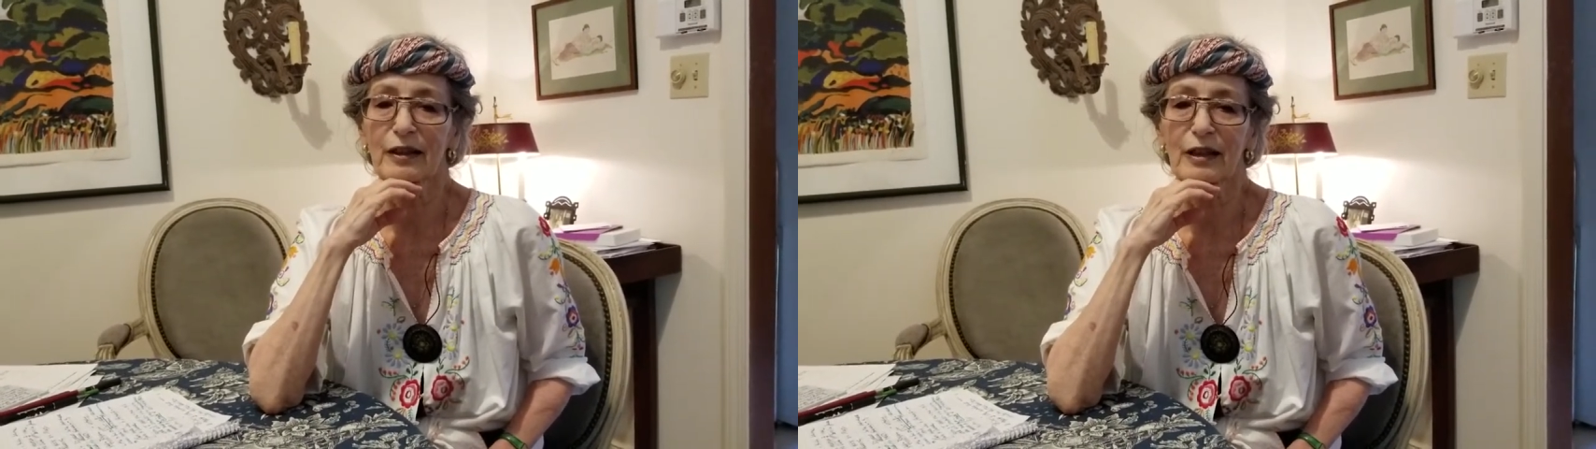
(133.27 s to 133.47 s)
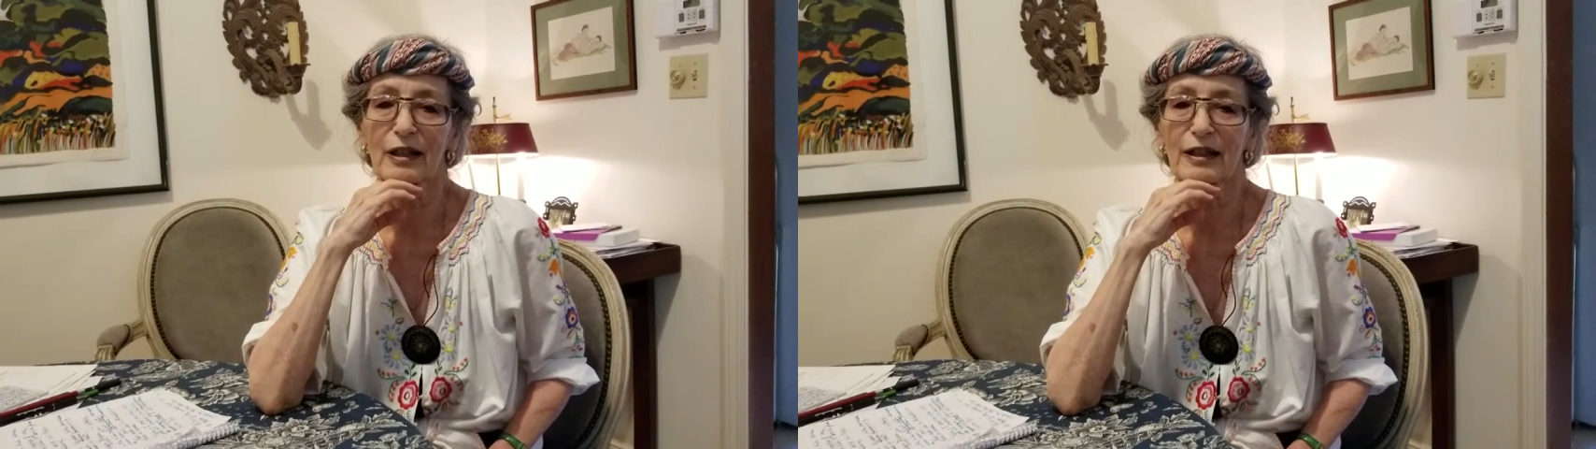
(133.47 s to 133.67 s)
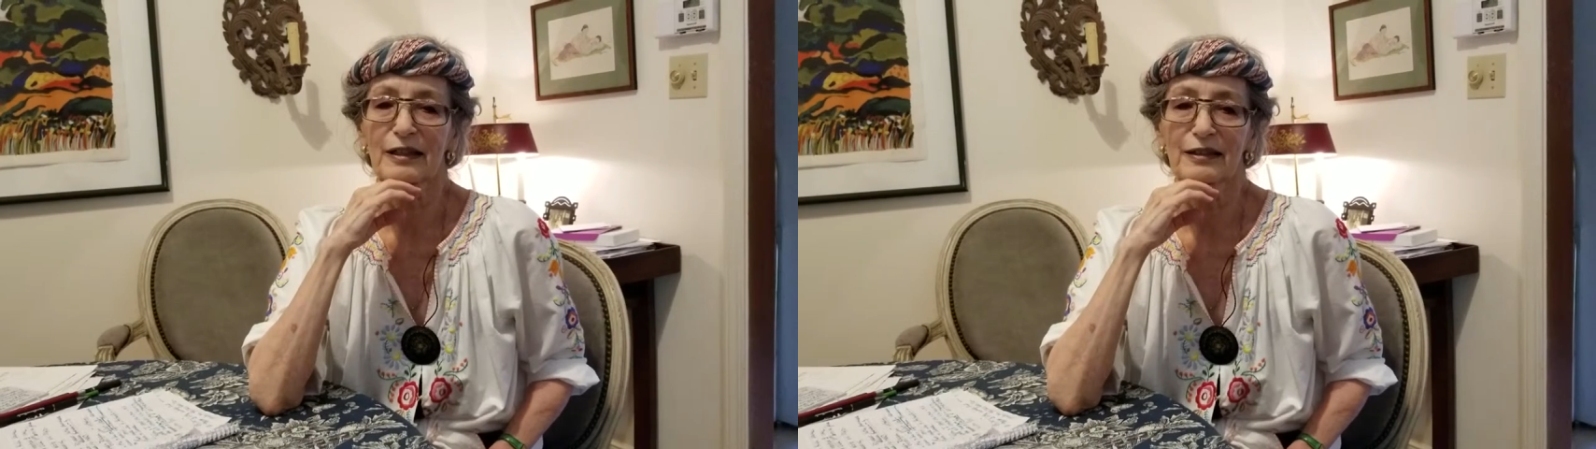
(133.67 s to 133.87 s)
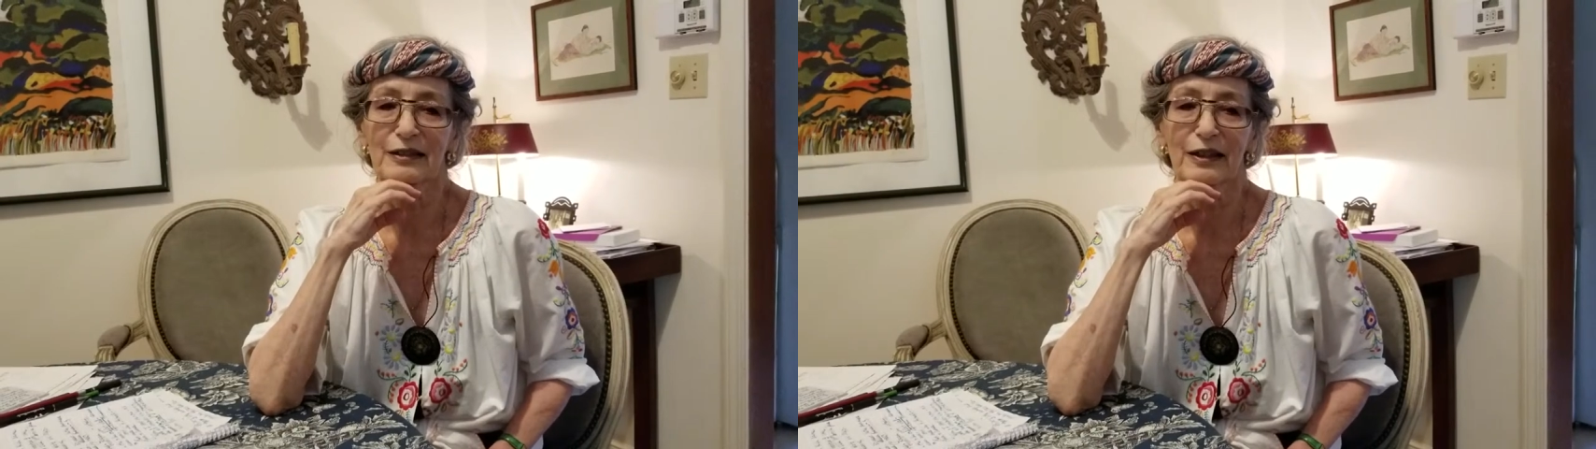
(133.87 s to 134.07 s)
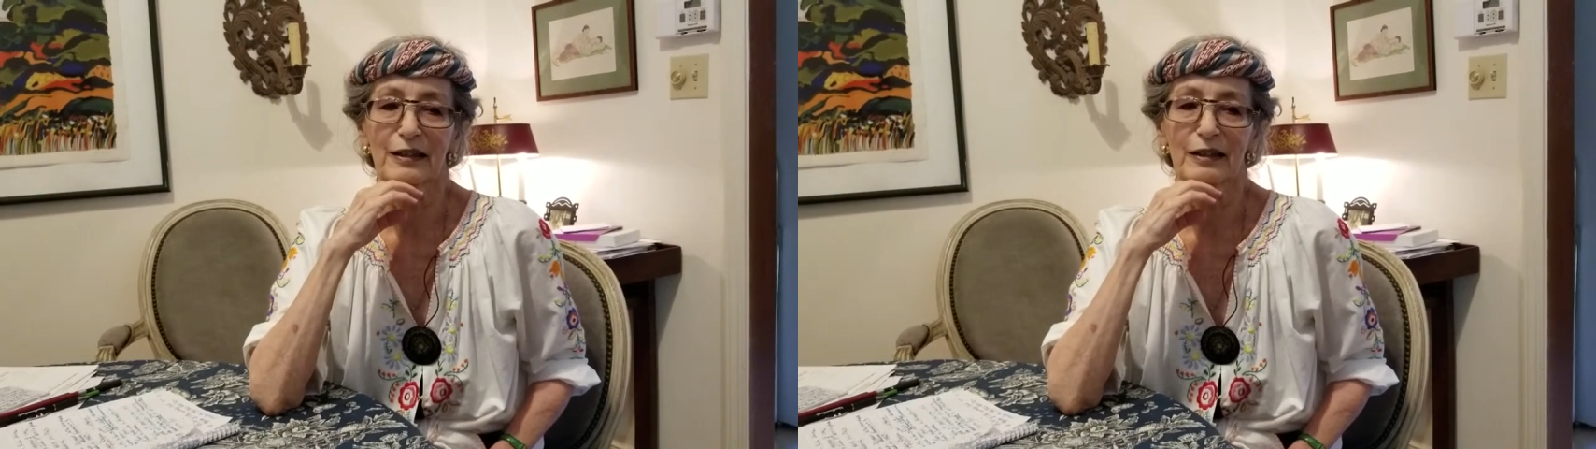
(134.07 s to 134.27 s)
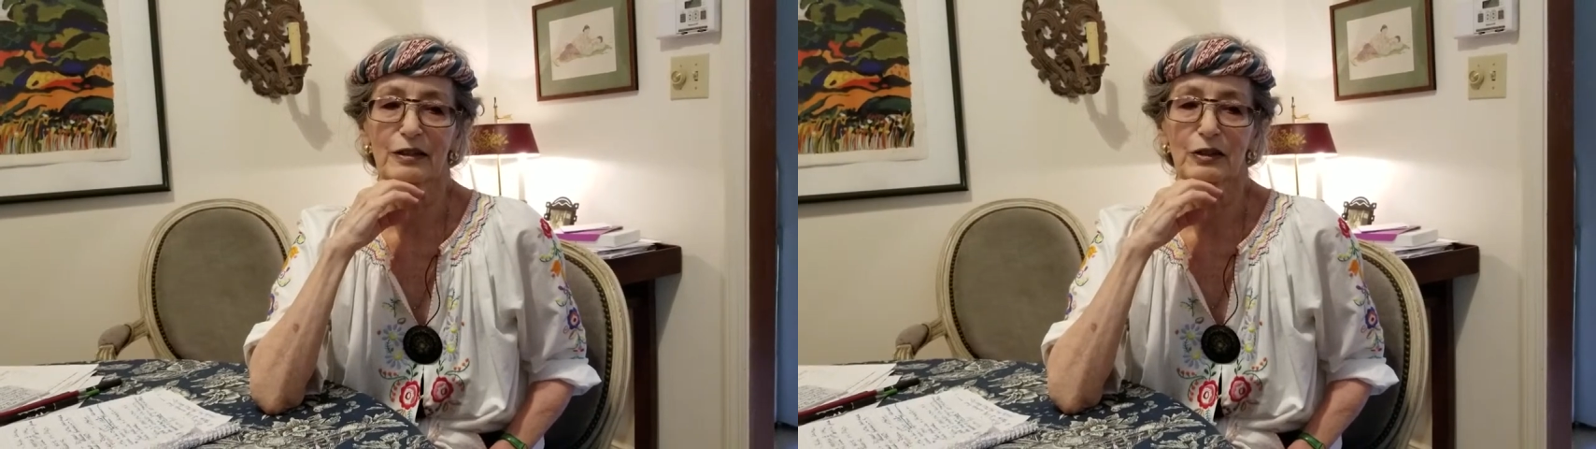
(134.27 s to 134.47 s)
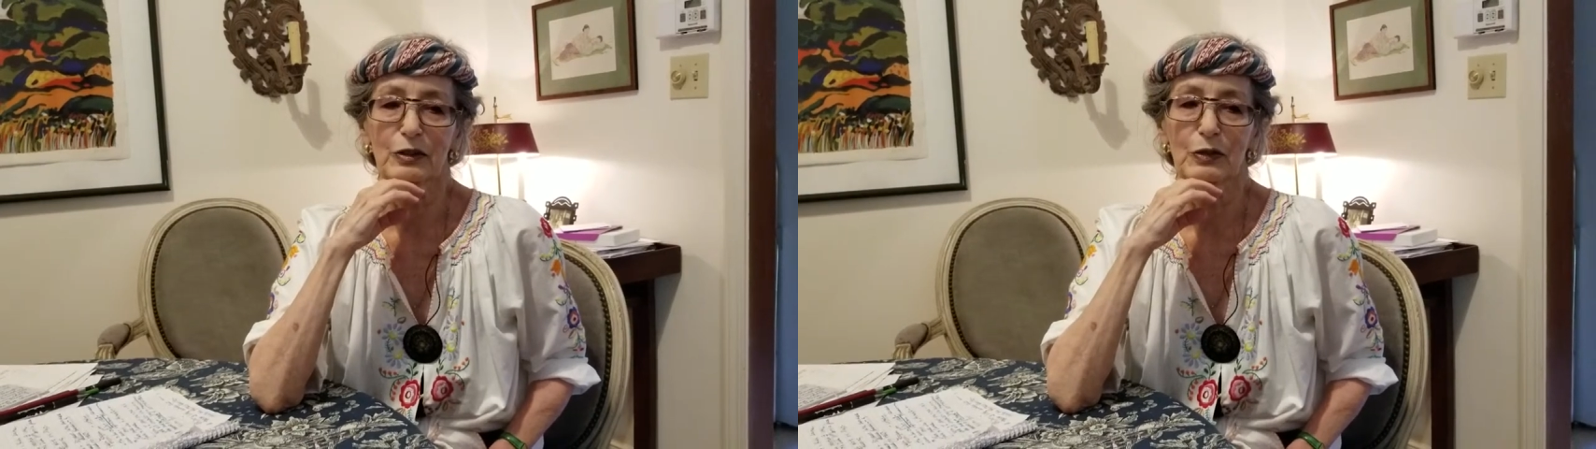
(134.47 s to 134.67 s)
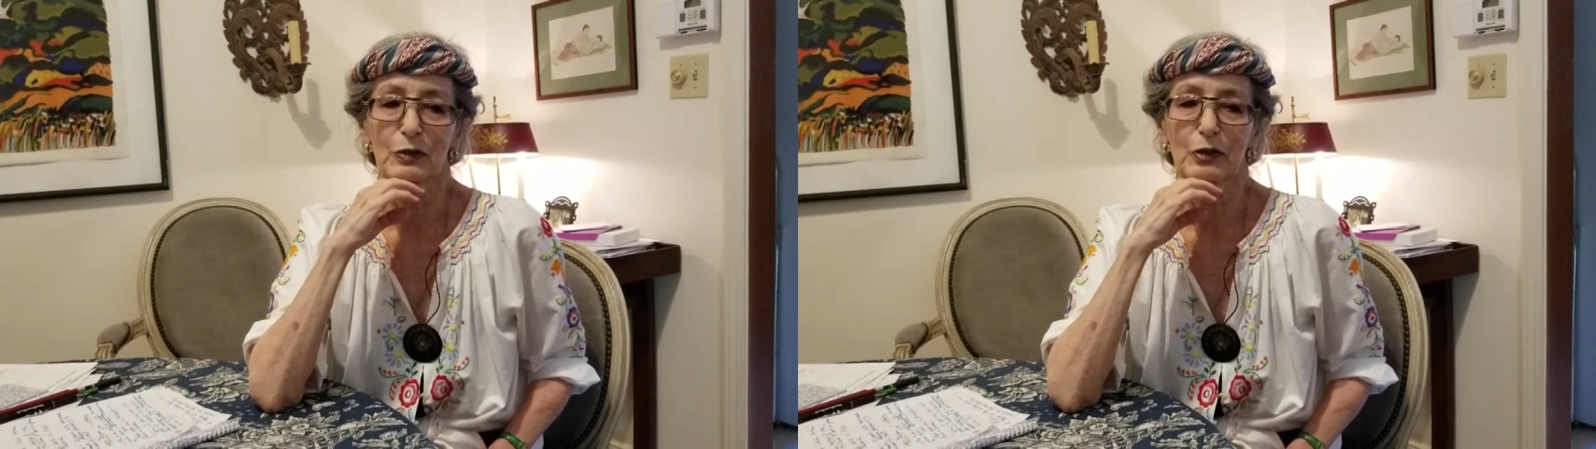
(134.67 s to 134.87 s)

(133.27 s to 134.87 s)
that I decided to